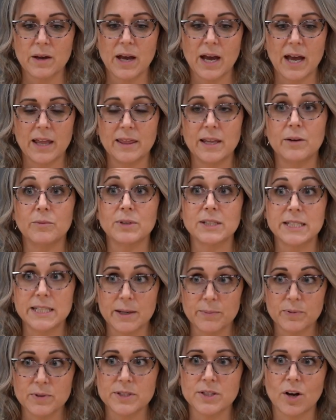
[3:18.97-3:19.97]
And then with
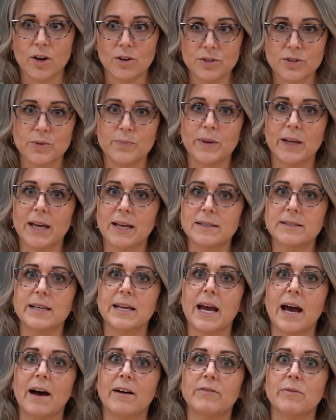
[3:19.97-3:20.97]
Staples also, because they
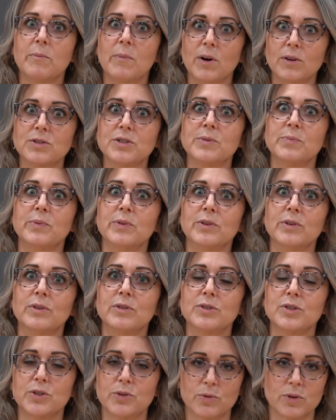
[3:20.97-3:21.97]
have multiple
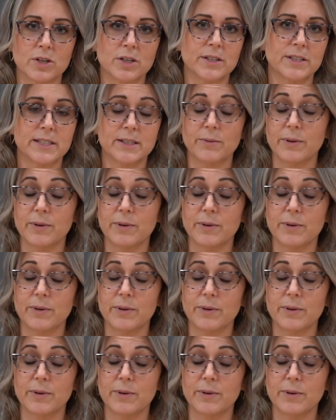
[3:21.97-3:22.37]
stores,